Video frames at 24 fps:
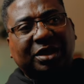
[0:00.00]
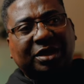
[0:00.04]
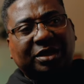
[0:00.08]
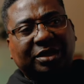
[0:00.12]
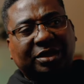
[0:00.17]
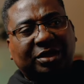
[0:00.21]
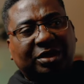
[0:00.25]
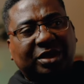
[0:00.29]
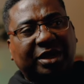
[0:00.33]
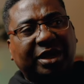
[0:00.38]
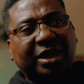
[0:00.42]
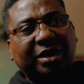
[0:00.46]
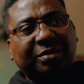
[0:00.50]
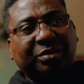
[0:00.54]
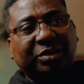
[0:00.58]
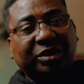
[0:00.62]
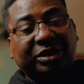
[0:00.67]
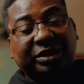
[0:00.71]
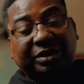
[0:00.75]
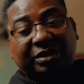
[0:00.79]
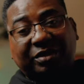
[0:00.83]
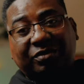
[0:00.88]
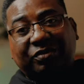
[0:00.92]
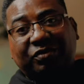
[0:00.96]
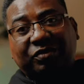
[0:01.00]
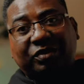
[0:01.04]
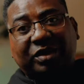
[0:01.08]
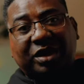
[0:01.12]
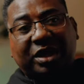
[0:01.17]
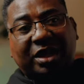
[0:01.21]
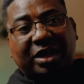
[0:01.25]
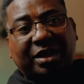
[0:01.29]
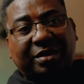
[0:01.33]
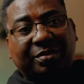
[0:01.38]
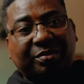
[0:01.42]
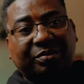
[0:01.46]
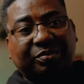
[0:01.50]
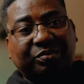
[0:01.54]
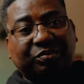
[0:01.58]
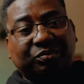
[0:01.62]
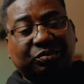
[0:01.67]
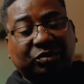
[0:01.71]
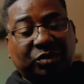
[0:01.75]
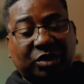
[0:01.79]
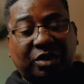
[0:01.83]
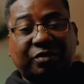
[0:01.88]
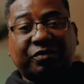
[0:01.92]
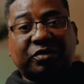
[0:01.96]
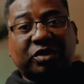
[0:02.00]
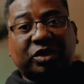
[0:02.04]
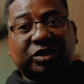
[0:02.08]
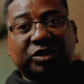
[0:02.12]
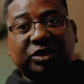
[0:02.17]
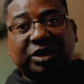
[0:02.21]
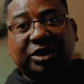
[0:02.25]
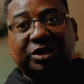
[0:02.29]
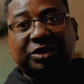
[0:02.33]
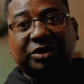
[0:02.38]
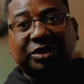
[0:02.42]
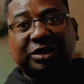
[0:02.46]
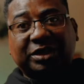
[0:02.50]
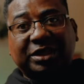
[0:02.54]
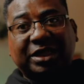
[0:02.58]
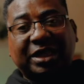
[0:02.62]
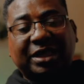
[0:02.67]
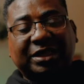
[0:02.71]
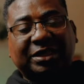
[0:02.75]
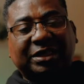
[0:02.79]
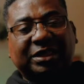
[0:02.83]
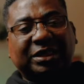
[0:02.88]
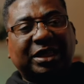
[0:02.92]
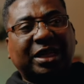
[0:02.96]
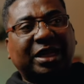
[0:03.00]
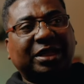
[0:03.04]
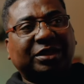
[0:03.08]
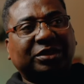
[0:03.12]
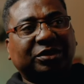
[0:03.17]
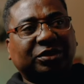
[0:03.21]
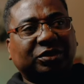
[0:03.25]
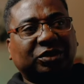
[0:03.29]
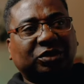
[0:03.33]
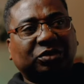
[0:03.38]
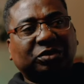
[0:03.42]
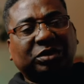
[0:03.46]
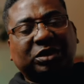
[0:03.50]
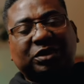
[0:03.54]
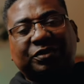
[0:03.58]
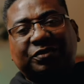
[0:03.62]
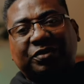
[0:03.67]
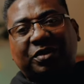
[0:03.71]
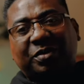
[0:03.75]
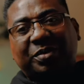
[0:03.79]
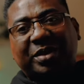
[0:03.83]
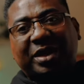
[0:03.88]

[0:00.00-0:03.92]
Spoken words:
your cable, of course you're using SDI, so switch from